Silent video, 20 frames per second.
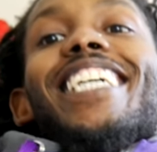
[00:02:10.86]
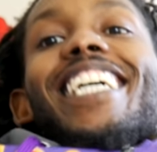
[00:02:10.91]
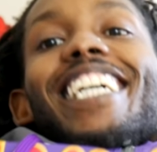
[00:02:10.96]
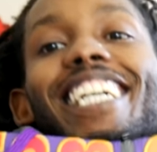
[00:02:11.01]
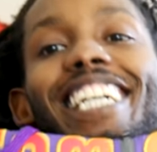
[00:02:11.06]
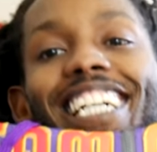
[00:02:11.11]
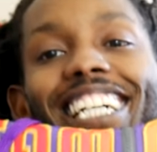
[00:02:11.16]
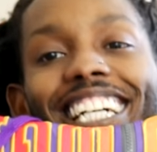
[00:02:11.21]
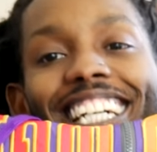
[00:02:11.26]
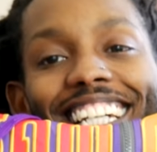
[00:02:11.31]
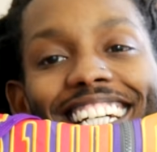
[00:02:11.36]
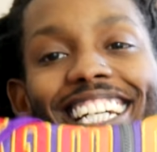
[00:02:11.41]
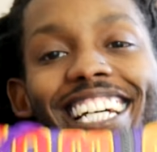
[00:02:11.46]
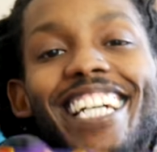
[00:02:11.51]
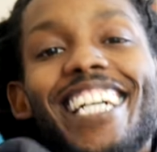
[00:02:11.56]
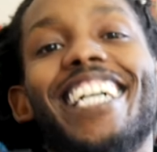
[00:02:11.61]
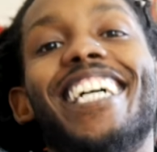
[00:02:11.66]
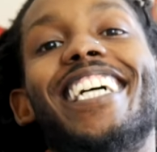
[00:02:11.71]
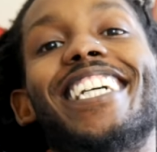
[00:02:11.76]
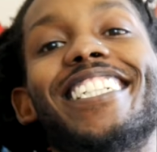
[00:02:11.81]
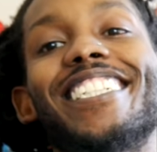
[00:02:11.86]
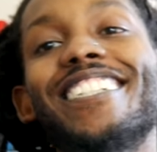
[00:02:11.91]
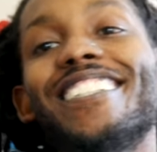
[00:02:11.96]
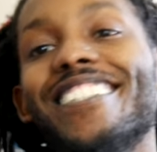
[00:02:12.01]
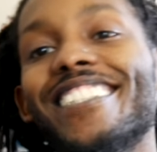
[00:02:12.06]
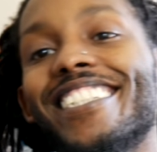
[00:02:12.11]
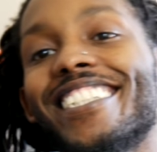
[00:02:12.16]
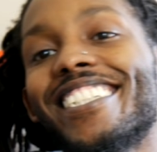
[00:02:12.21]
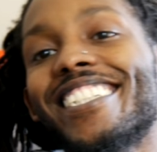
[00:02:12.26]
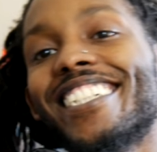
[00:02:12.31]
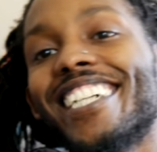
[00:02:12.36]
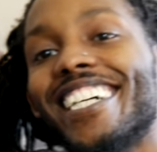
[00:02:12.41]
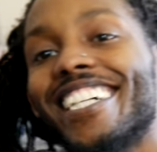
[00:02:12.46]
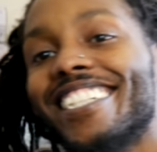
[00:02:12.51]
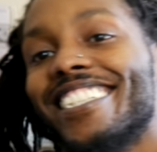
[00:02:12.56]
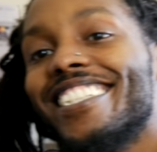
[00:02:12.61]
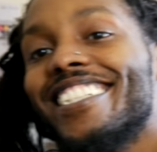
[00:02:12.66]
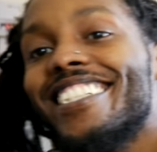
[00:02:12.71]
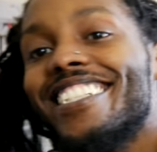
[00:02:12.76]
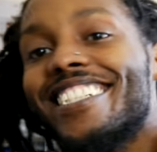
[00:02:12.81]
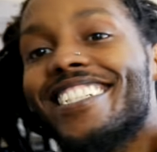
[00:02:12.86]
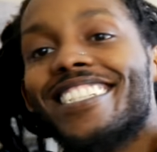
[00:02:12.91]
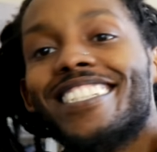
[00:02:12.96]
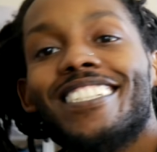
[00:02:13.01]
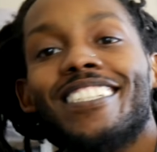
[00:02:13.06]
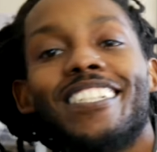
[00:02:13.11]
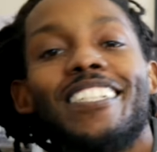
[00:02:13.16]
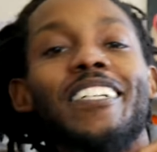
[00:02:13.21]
I know you ain't got this.